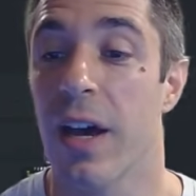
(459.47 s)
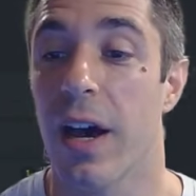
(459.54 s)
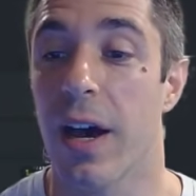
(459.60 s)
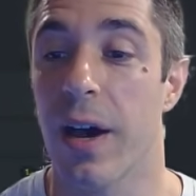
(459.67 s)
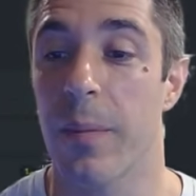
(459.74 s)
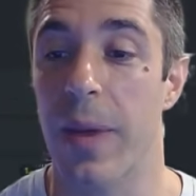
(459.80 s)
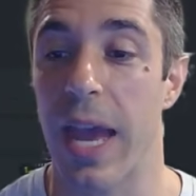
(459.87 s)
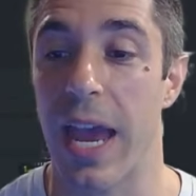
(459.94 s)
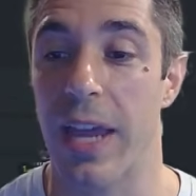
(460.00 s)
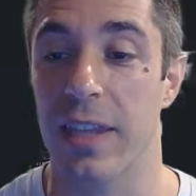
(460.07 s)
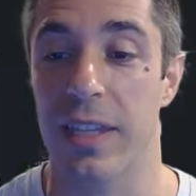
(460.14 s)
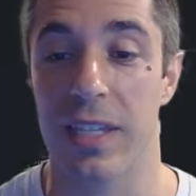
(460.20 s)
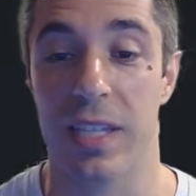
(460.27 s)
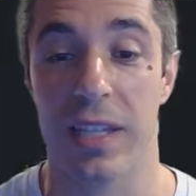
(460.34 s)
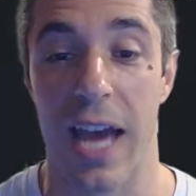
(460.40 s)
And
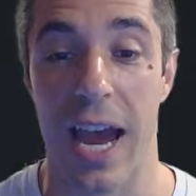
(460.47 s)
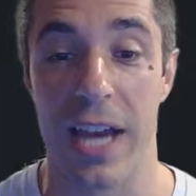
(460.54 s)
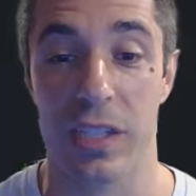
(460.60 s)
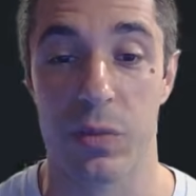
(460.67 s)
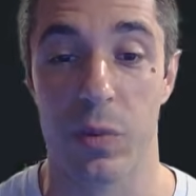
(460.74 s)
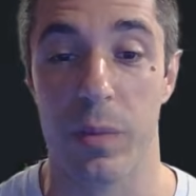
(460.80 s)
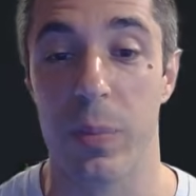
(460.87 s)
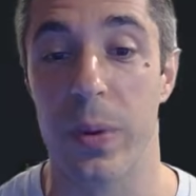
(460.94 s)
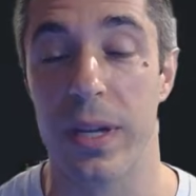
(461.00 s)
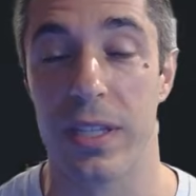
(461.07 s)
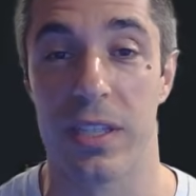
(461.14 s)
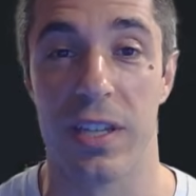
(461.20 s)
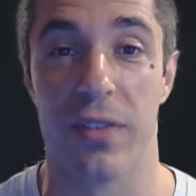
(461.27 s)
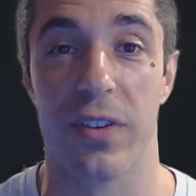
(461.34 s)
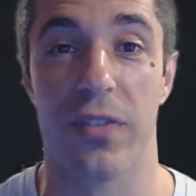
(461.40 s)
this last
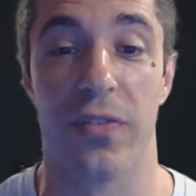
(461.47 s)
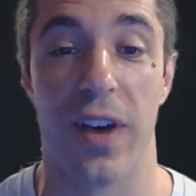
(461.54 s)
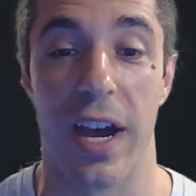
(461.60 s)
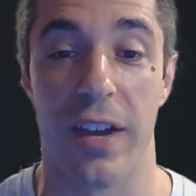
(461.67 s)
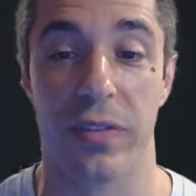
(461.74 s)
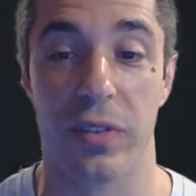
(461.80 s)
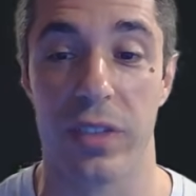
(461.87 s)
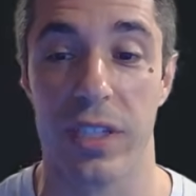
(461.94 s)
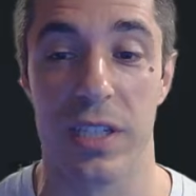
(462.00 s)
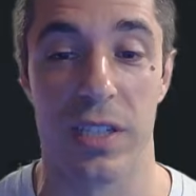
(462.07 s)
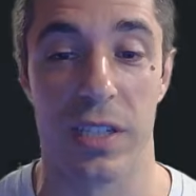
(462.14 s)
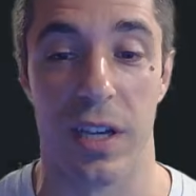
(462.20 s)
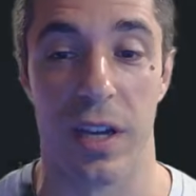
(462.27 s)
1.75 release,